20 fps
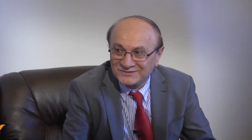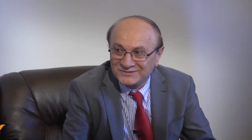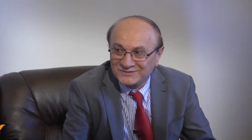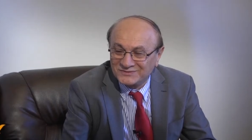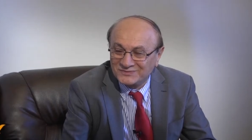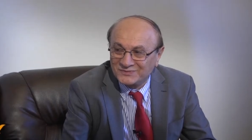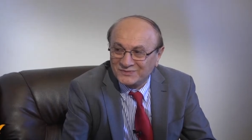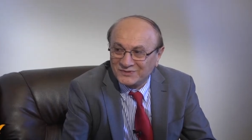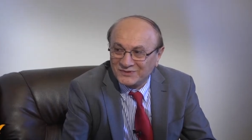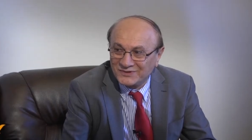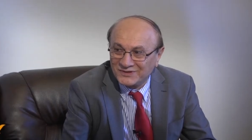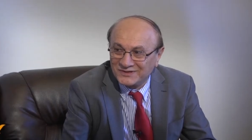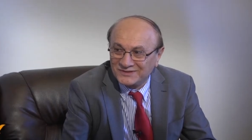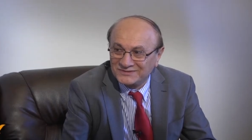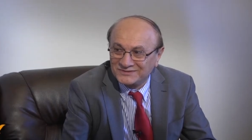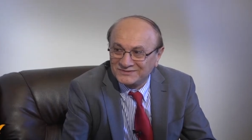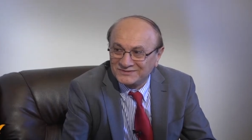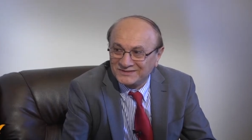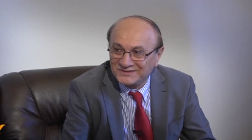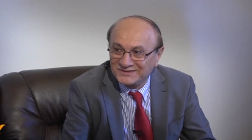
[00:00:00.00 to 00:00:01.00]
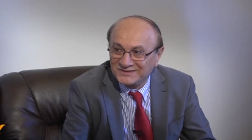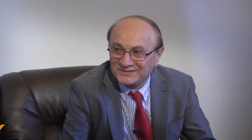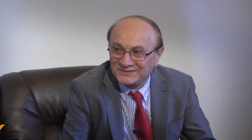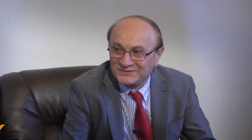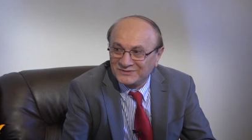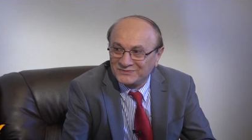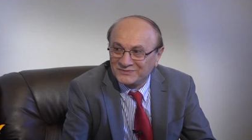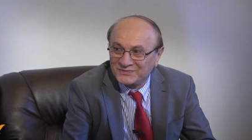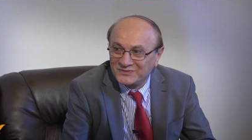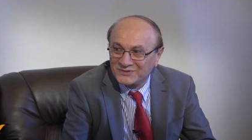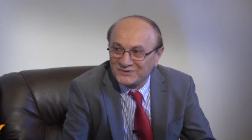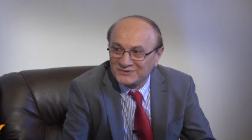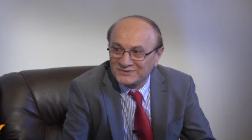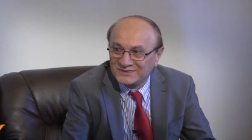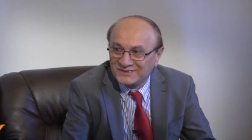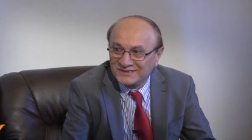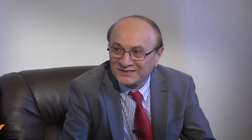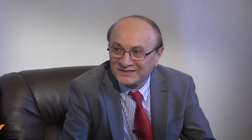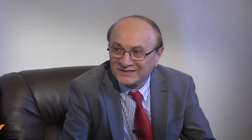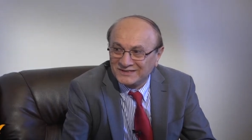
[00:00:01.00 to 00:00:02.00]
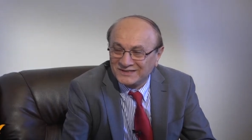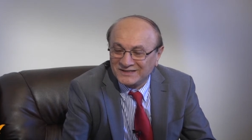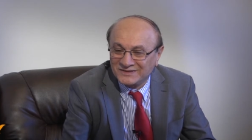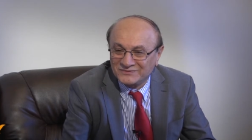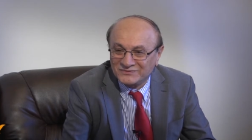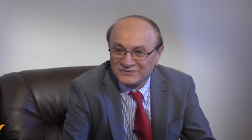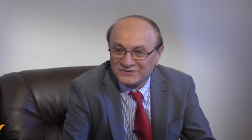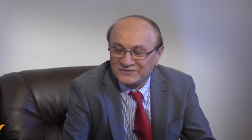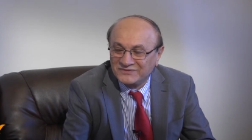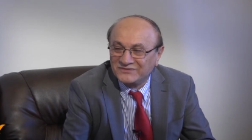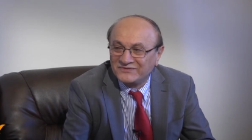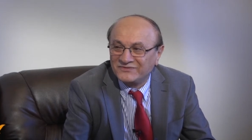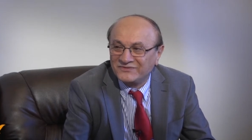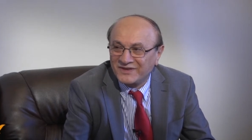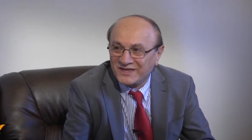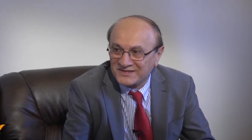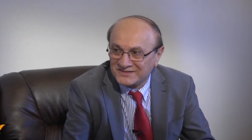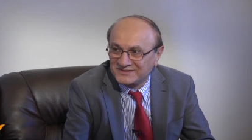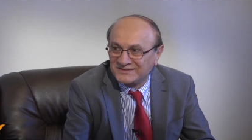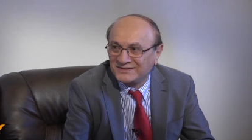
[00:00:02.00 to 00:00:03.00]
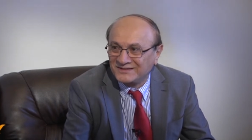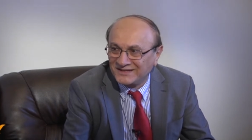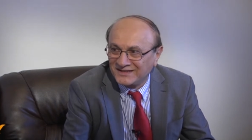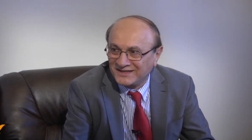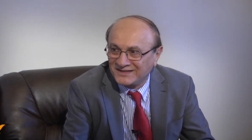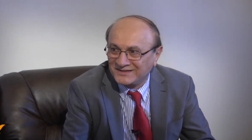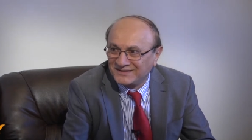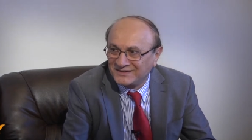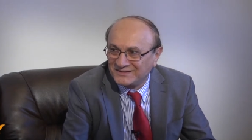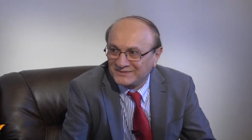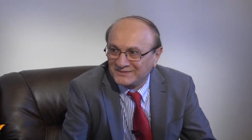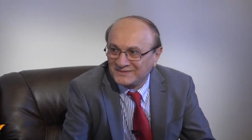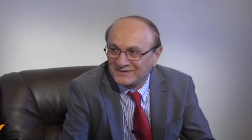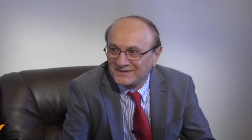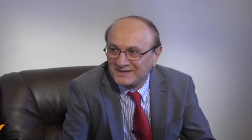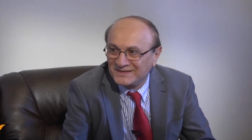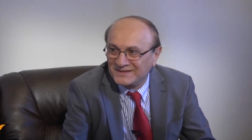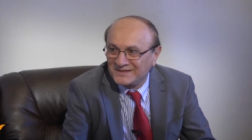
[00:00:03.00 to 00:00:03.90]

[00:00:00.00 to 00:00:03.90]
your poetry, your music, and we're fascinated